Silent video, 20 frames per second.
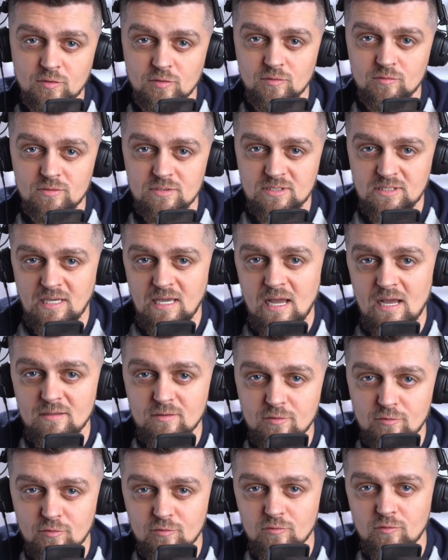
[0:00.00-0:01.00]
to
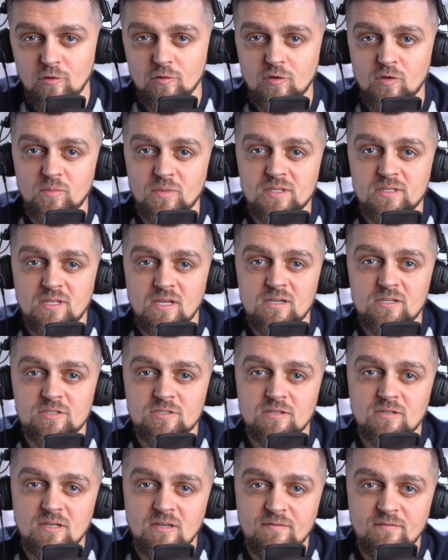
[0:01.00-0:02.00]
scan through
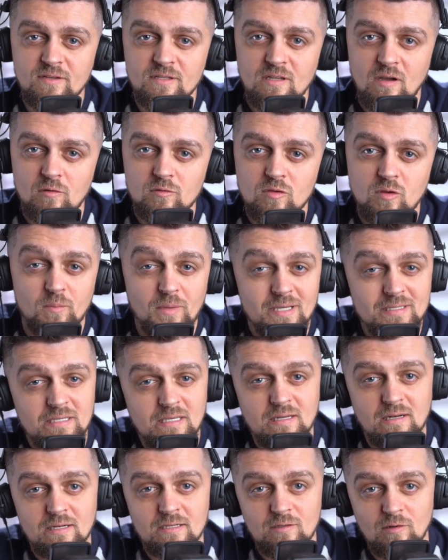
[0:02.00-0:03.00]
documentation if it
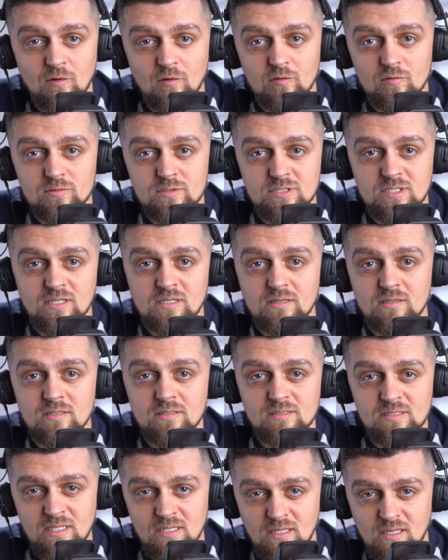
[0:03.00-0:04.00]
automatically loads in the
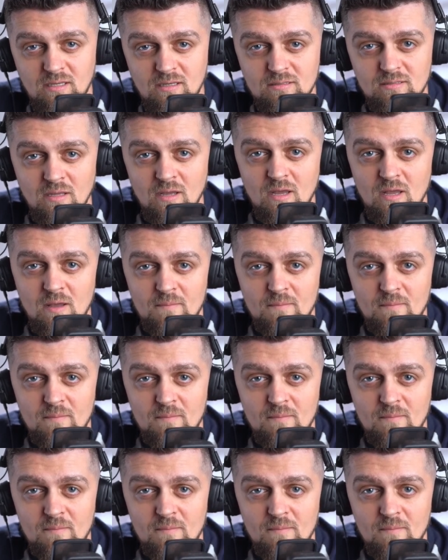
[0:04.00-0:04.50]
ticket